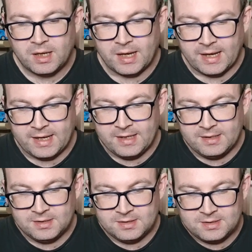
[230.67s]

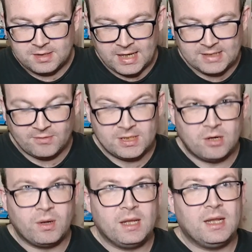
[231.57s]
and as a
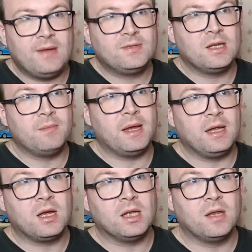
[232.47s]
result it leaves them in
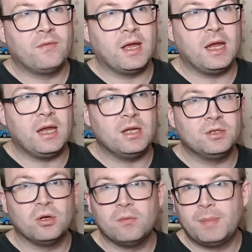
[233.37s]
kind of a
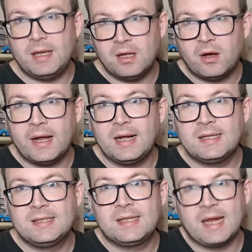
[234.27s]
zombie-like
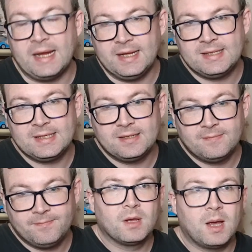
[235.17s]
state.
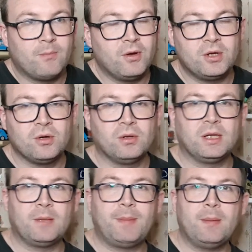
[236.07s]
I'm pretty sure that
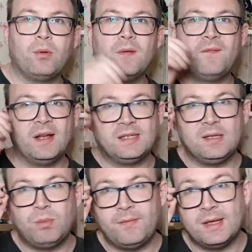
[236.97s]
the people
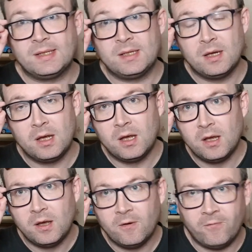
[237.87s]
infected with this
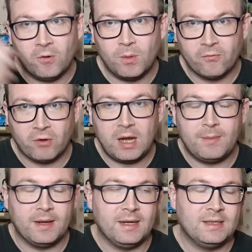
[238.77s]
form of
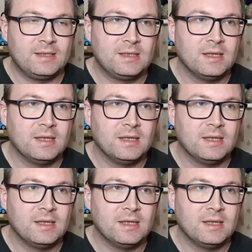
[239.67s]
rabies